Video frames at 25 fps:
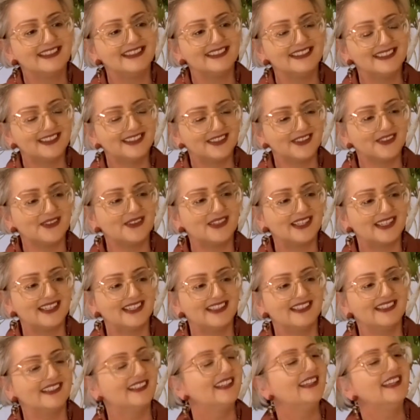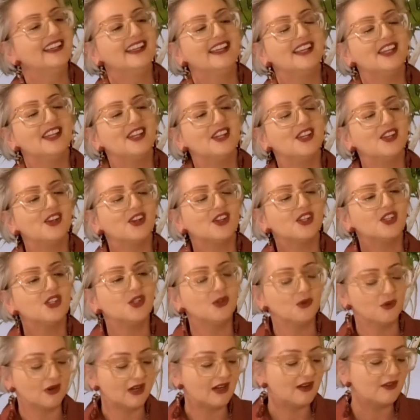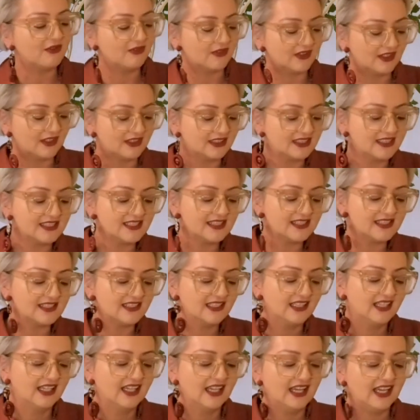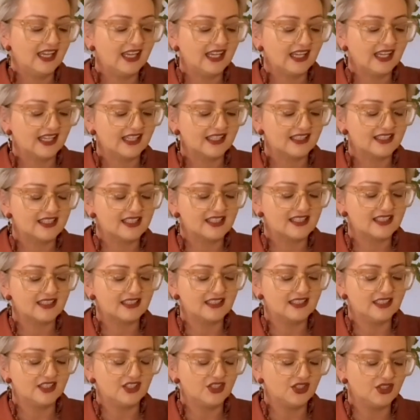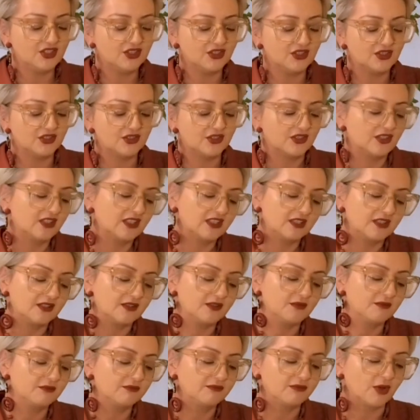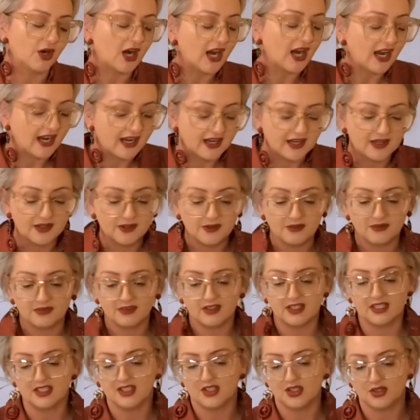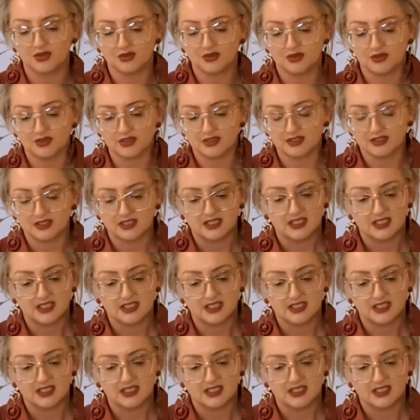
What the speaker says: you are fearless, and you're brave, and you